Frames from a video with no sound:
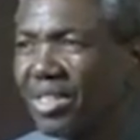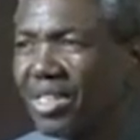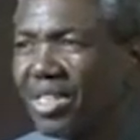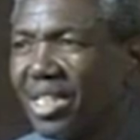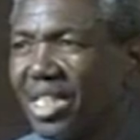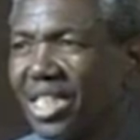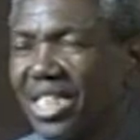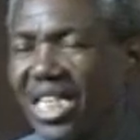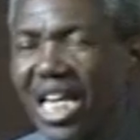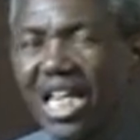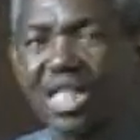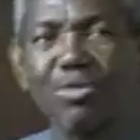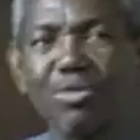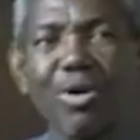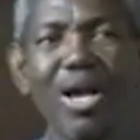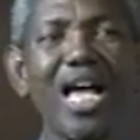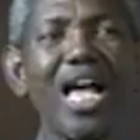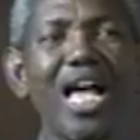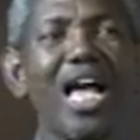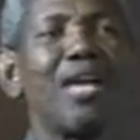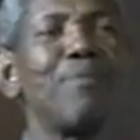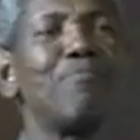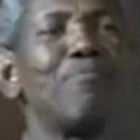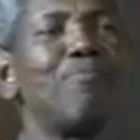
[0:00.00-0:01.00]
That's why
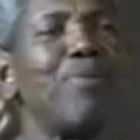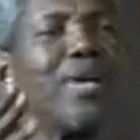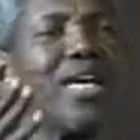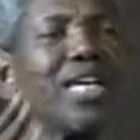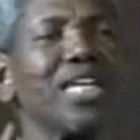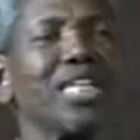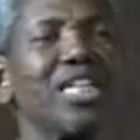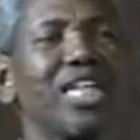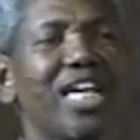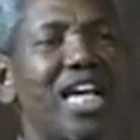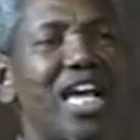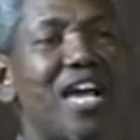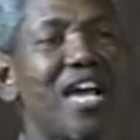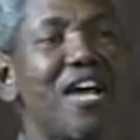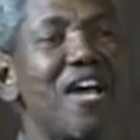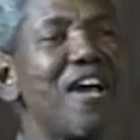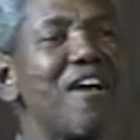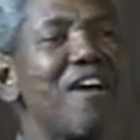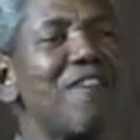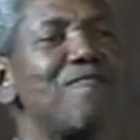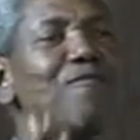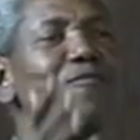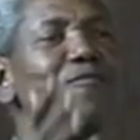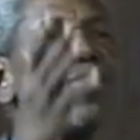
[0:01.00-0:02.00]
I beg
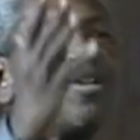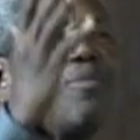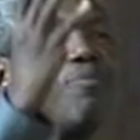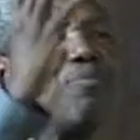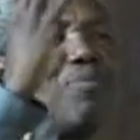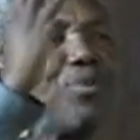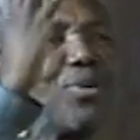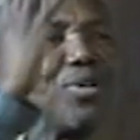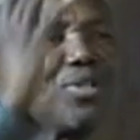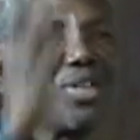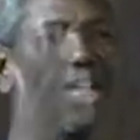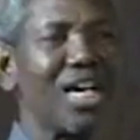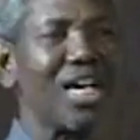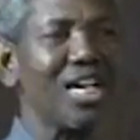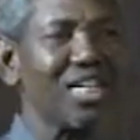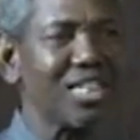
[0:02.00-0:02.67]
every brother,